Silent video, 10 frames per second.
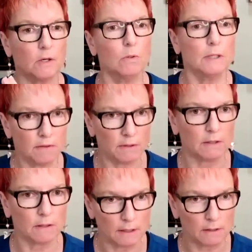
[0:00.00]
only
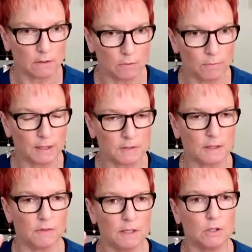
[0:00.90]
thing that I do, because
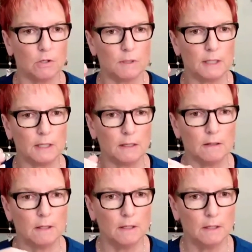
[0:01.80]
I think you
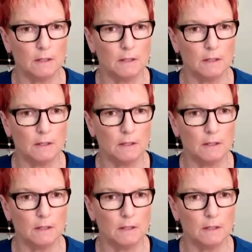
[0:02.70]
need